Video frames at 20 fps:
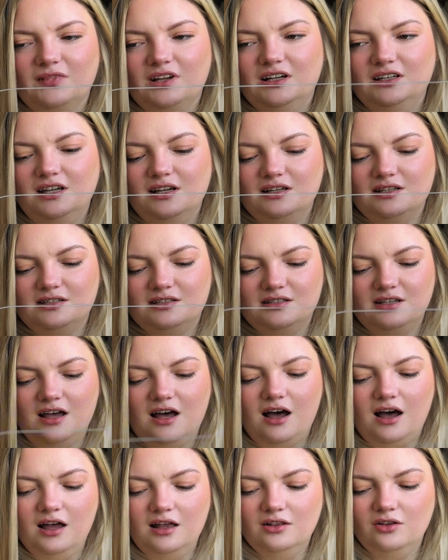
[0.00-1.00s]
Yes,
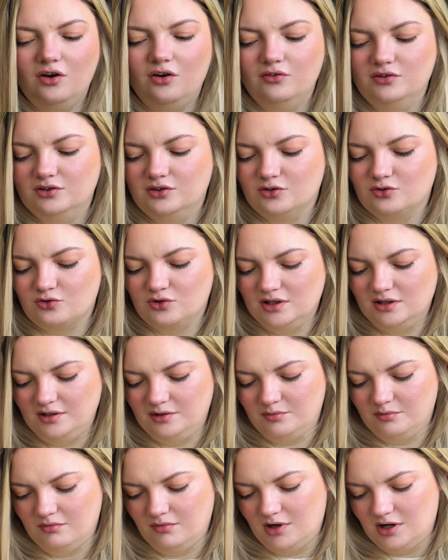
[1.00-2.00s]
I love it really
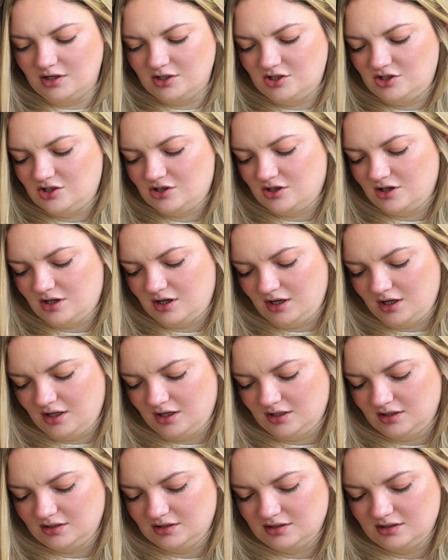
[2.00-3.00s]
much,
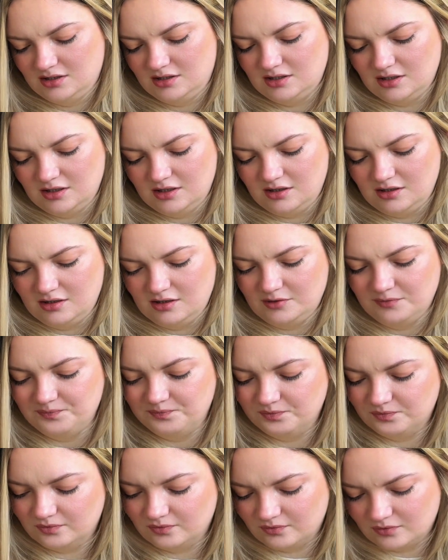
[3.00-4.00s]
and
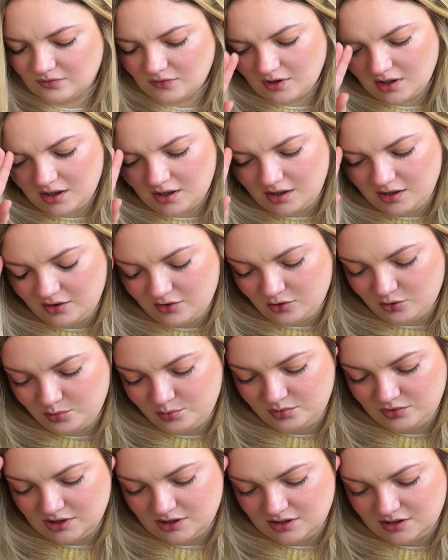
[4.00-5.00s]
I
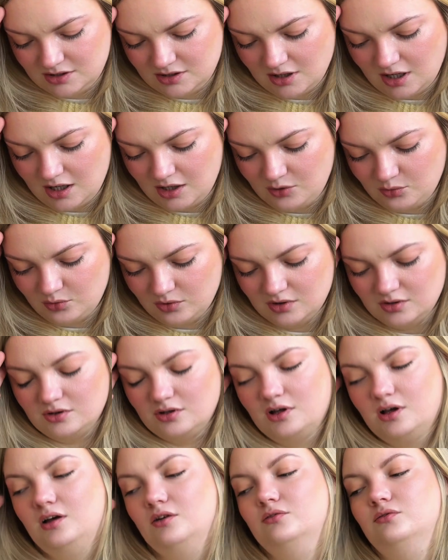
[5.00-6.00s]
hope that I will
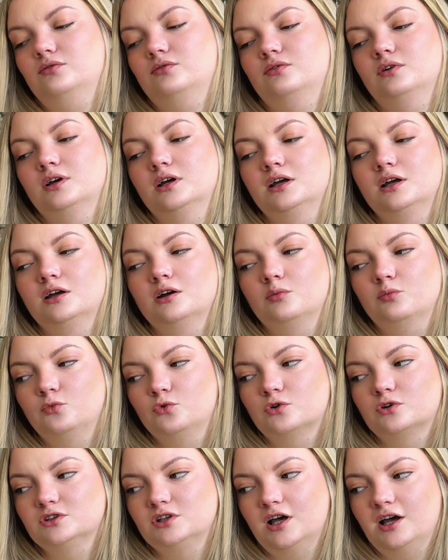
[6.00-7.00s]
have
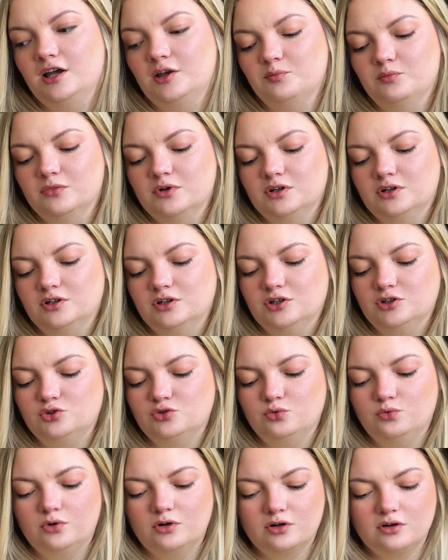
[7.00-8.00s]
more time
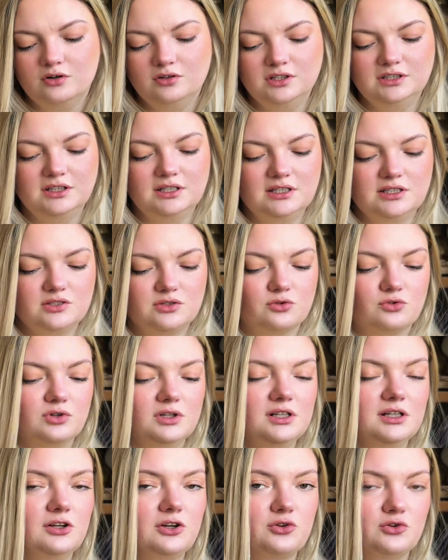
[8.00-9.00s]
to work on it. It's
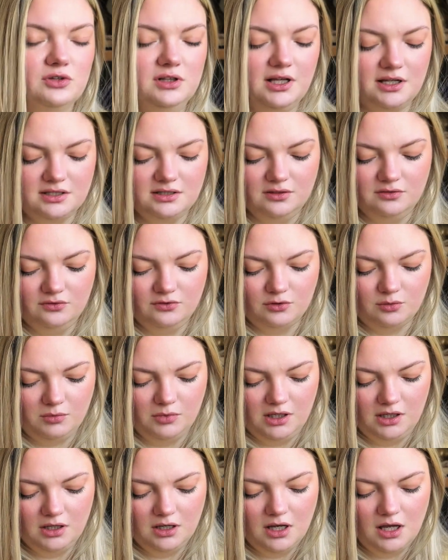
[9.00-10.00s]
really relaxing for
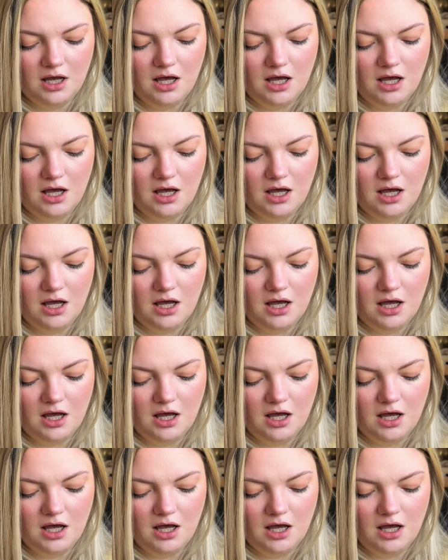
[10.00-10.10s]
me.